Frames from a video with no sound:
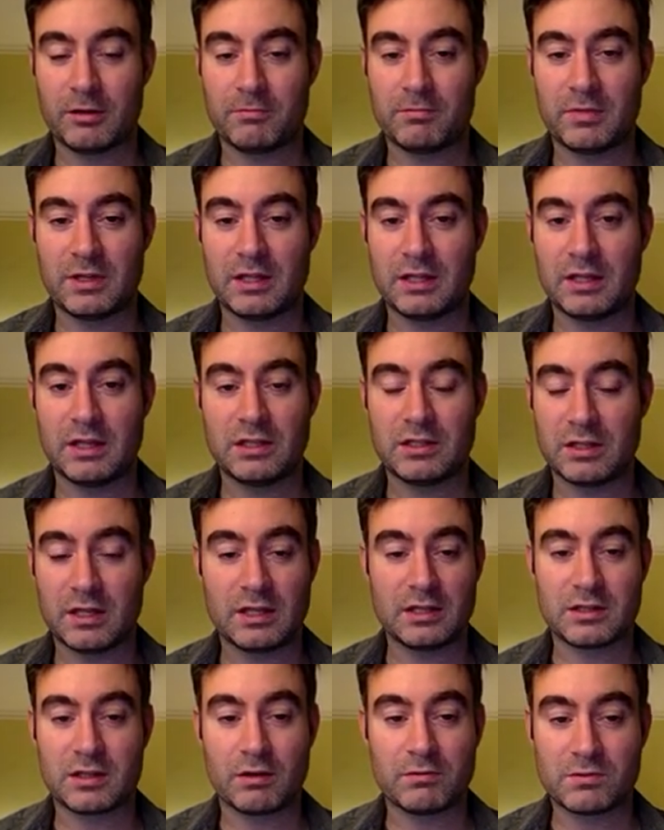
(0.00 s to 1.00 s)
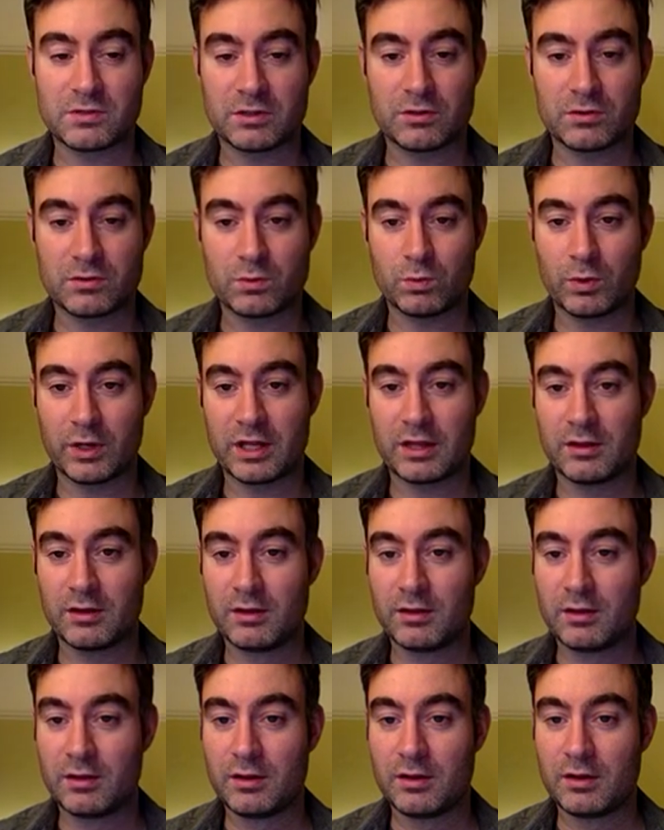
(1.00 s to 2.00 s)
He's going to just win
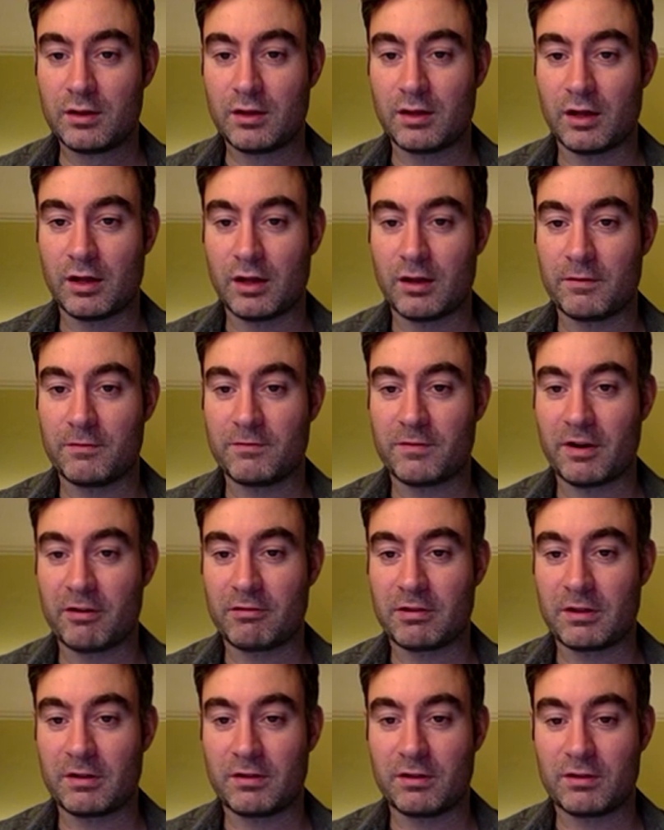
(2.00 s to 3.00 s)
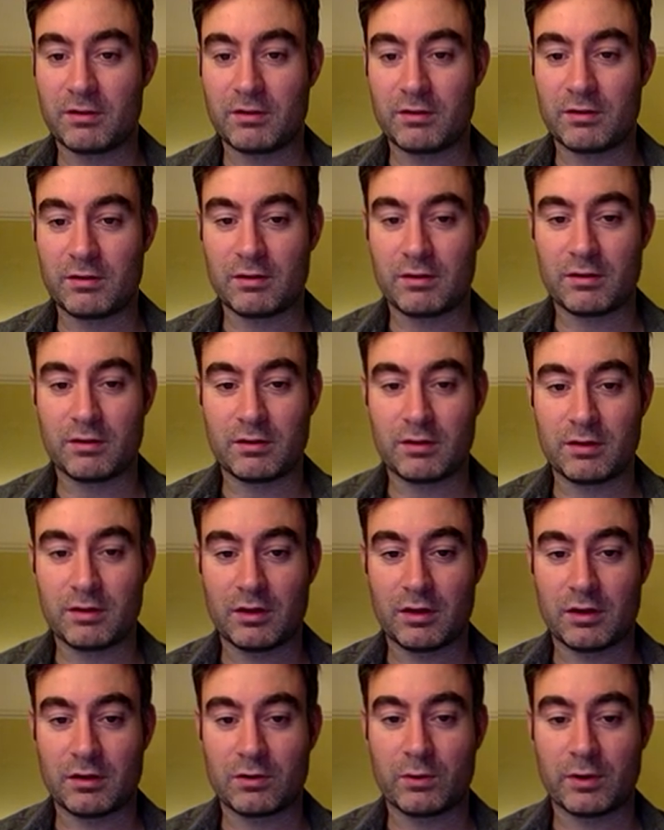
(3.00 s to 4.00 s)
very
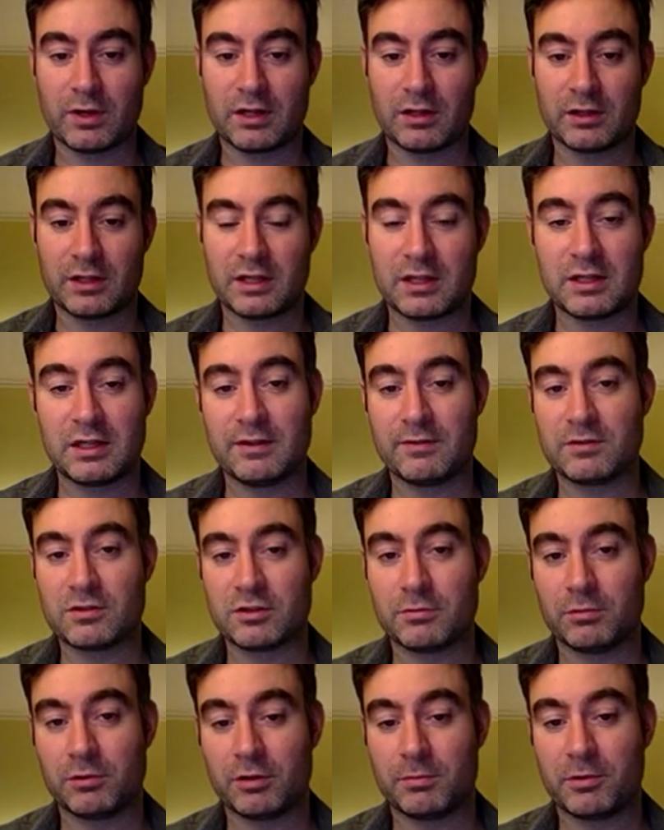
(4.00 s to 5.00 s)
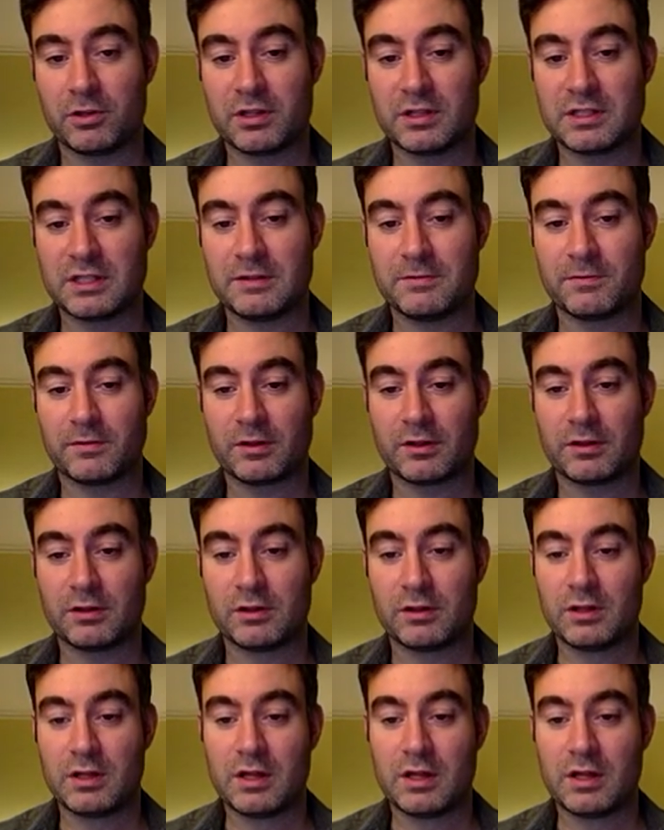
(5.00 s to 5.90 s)
quickly. He can even double up on the d file.